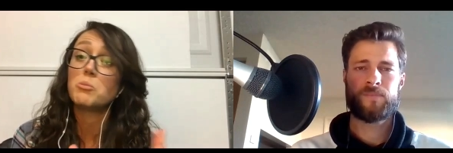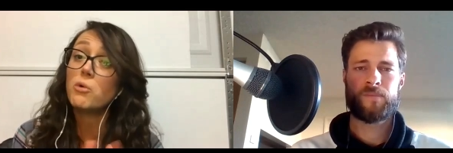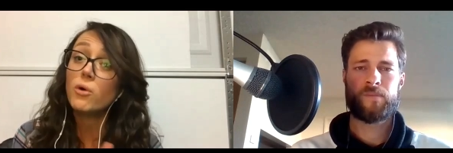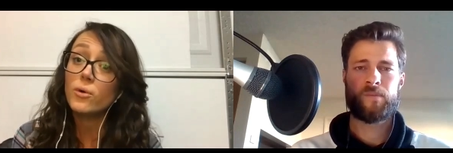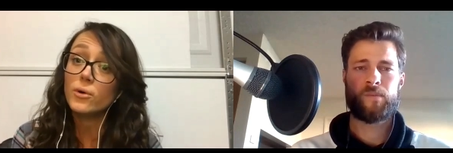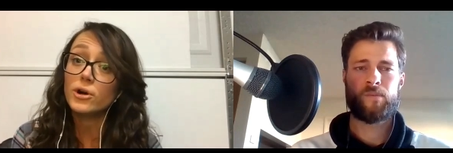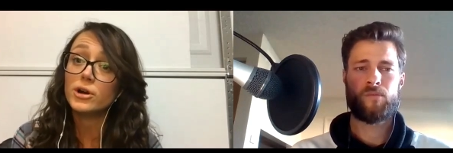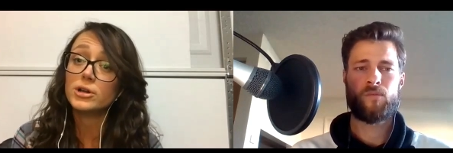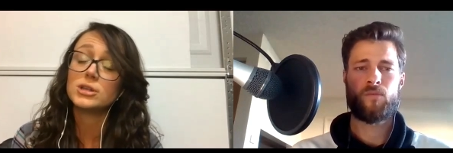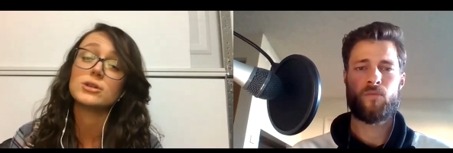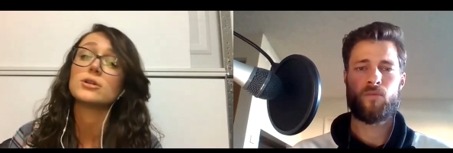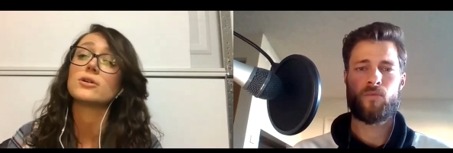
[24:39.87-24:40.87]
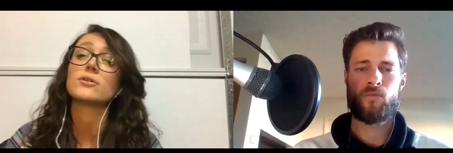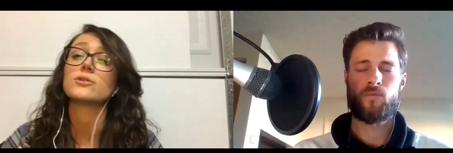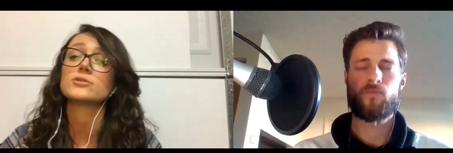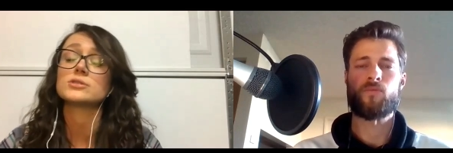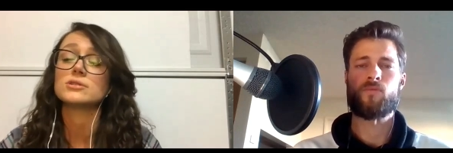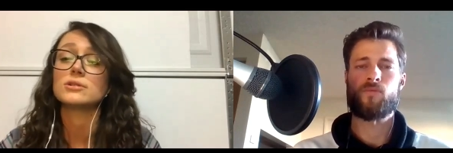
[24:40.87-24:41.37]
Speaker 1: Pork. You know, those
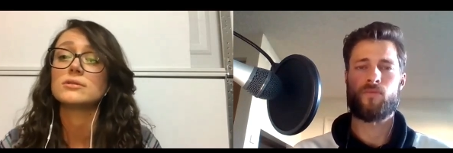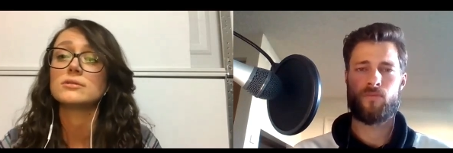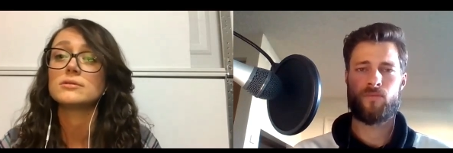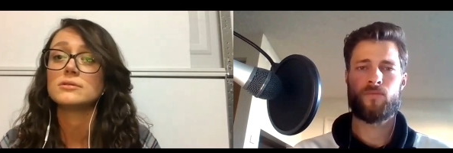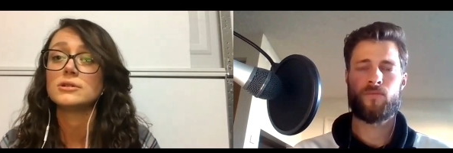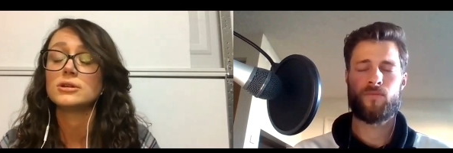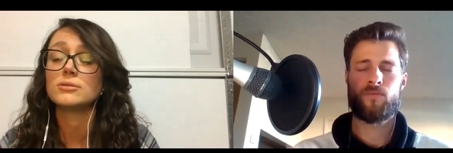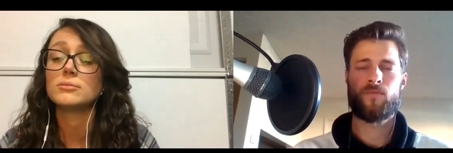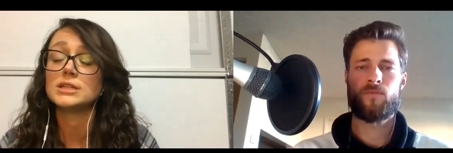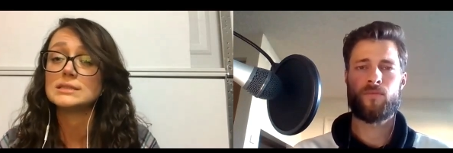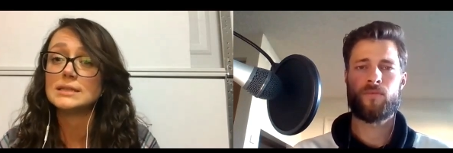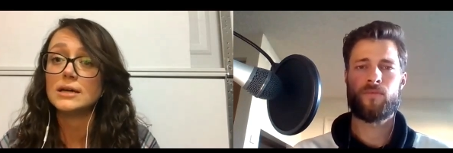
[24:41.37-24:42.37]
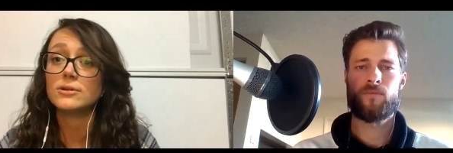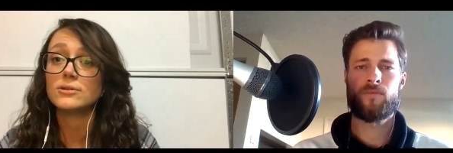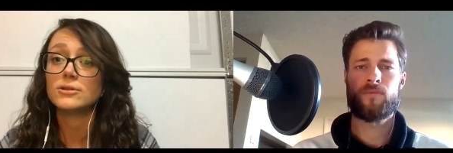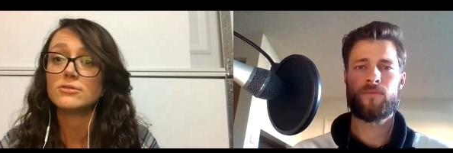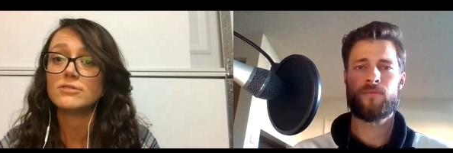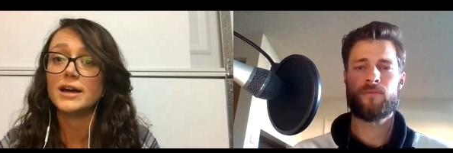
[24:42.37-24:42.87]
are you know, meats that are a
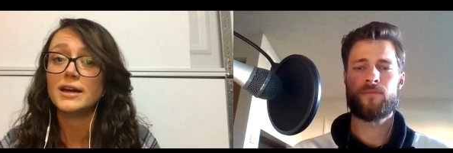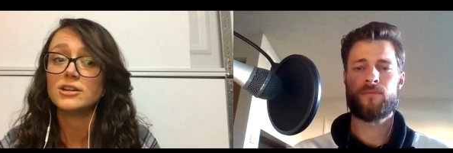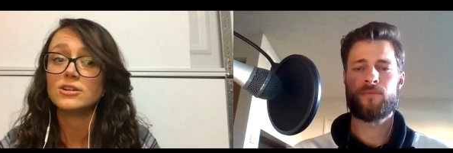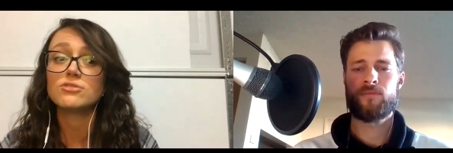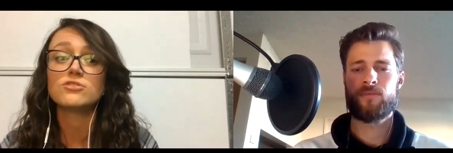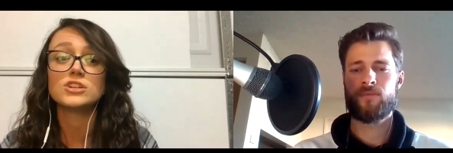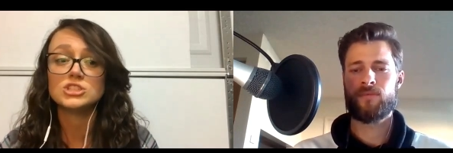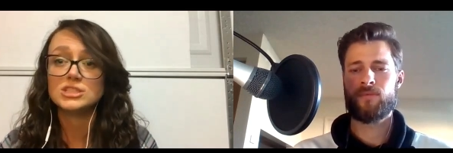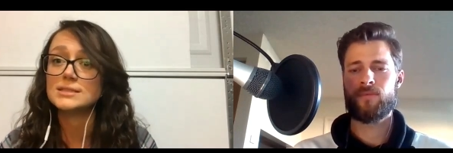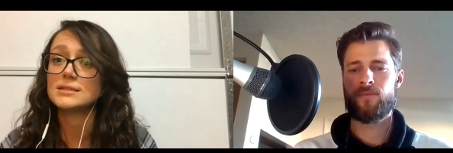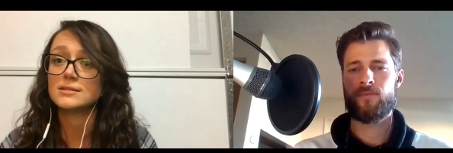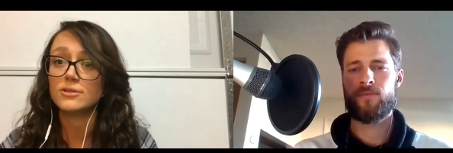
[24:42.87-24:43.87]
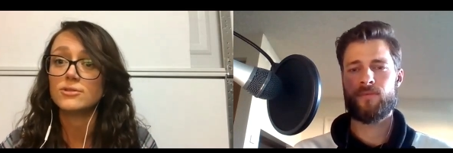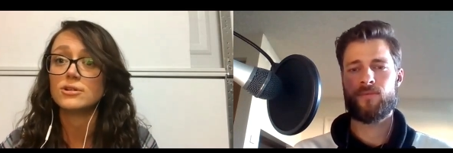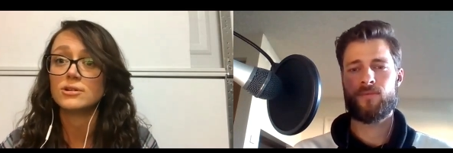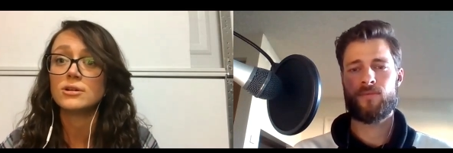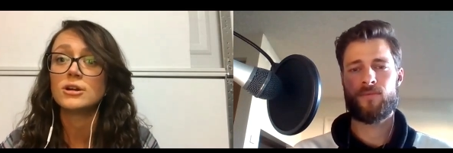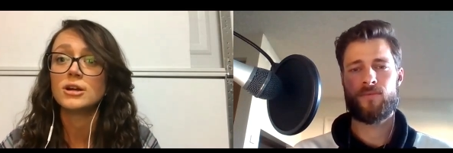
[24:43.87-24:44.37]
little fattier. Fish is
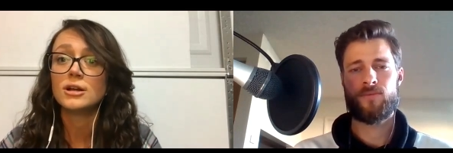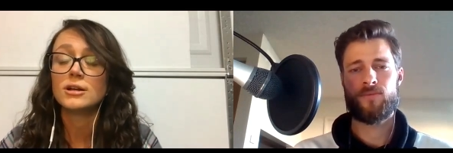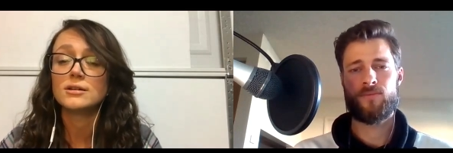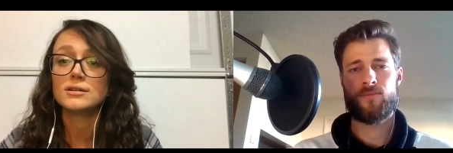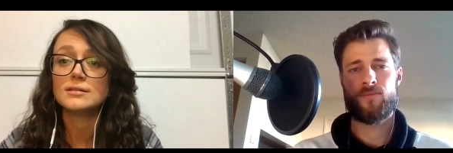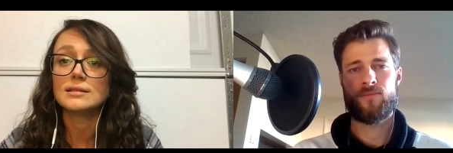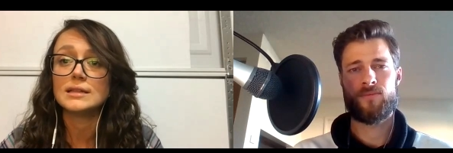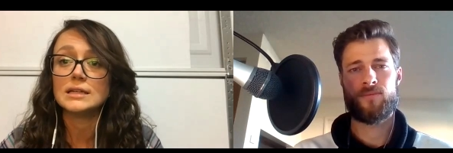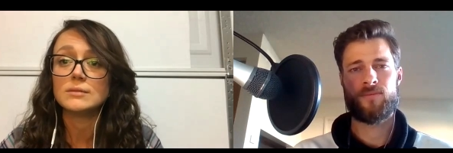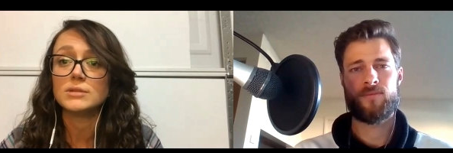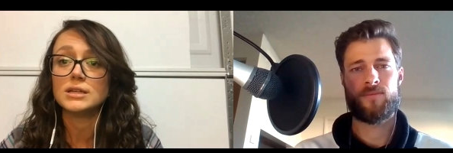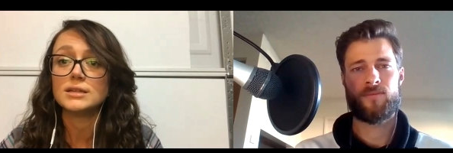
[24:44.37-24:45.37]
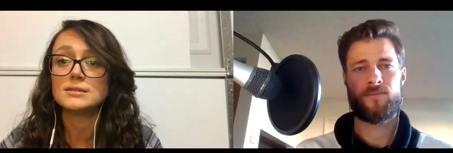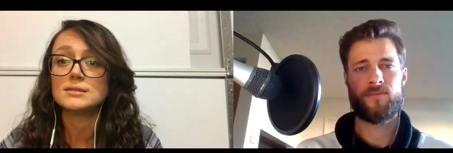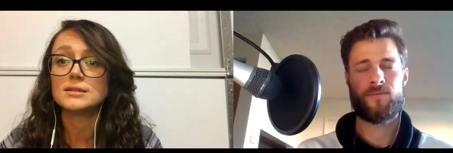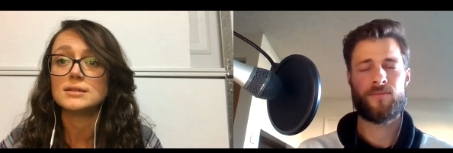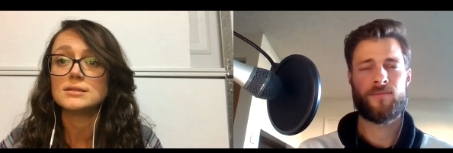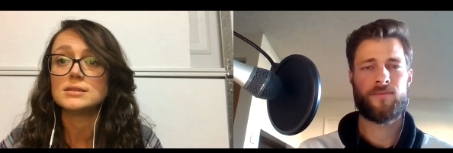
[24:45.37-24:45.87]
another good lean meat
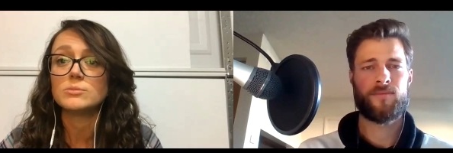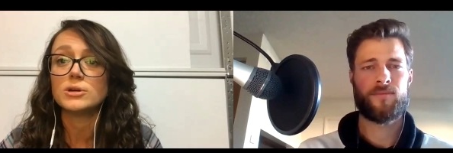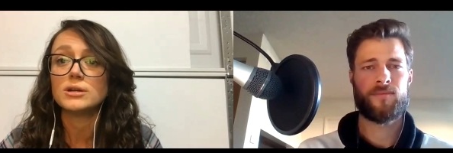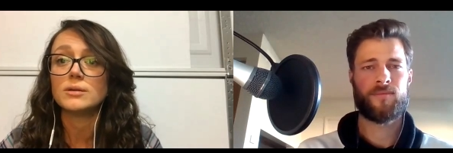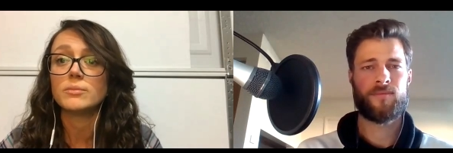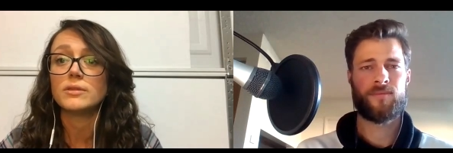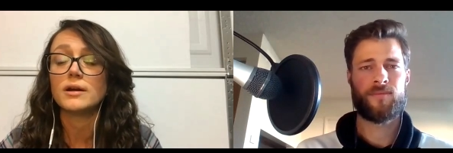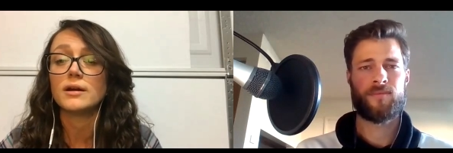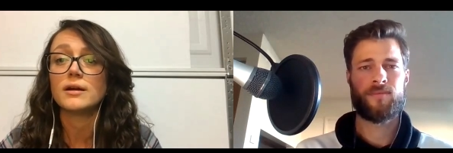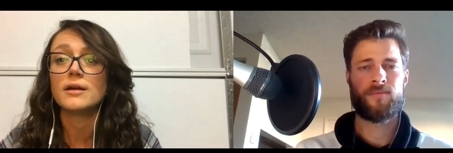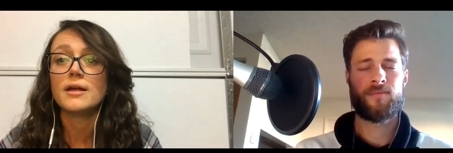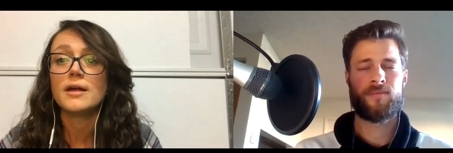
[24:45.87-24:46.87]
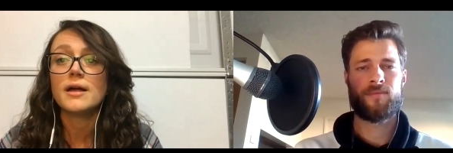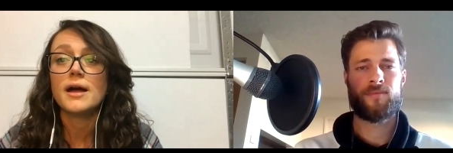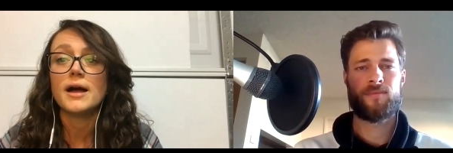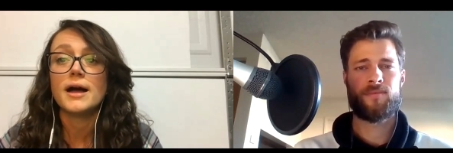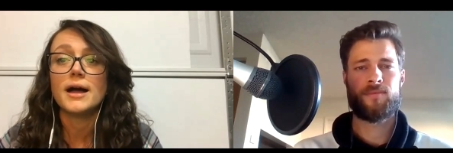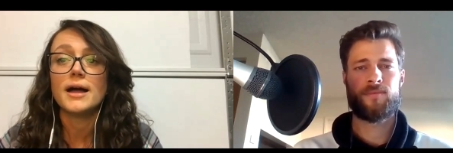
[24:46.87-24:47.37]
to, to put up there.
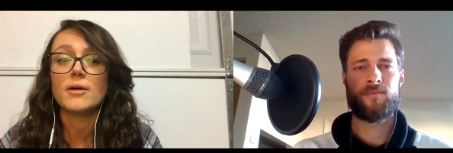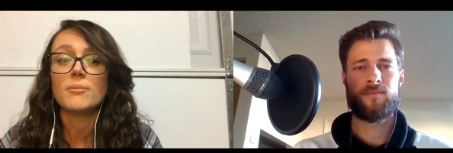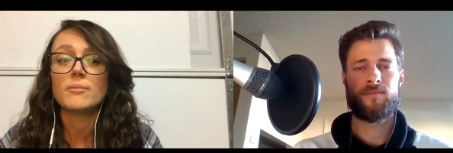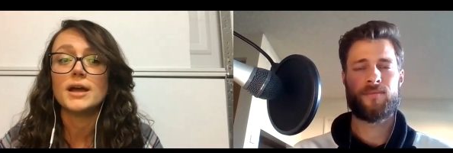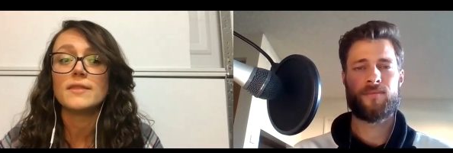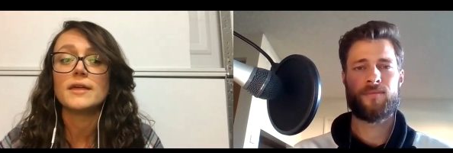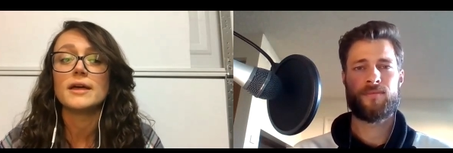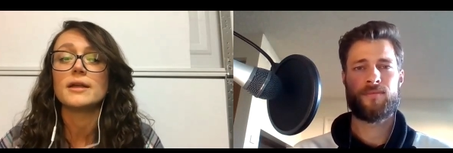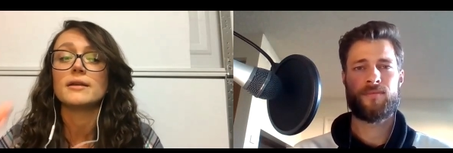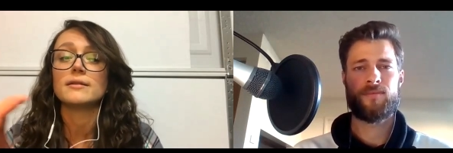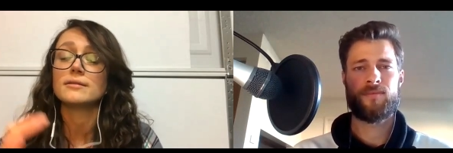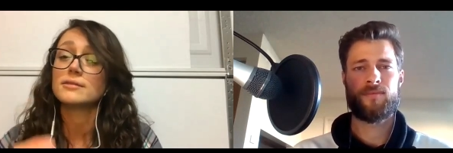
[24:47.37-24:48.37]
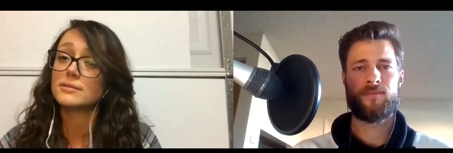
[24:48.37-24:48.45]
Um, and then